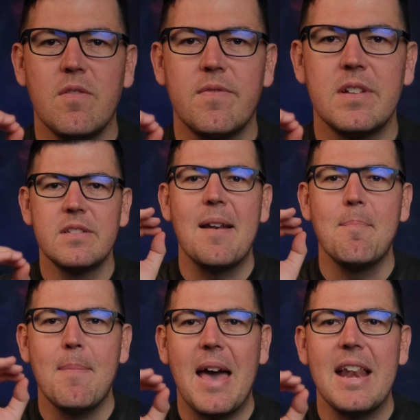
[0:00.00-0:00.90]
off it,
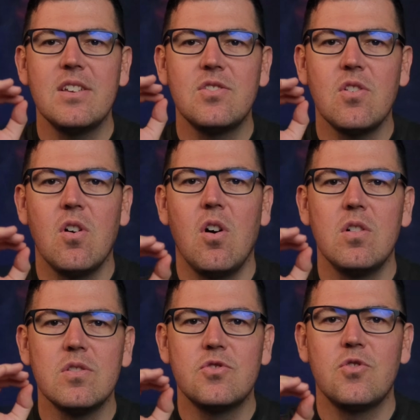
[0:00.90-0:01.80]
and manage the
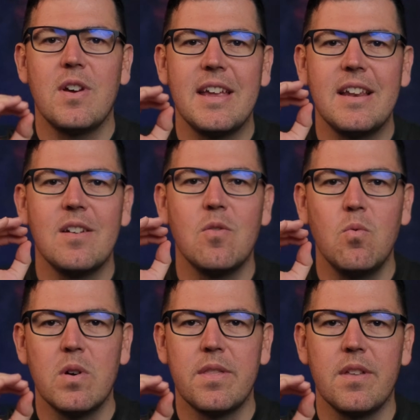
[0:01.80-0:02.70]
whole trade
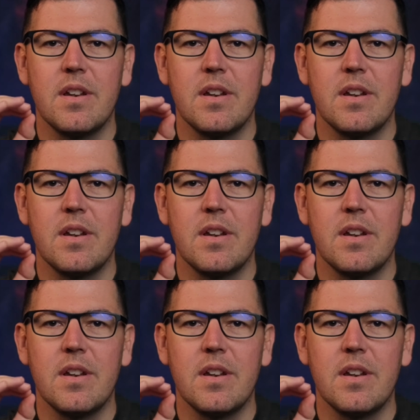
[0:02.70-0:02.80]
with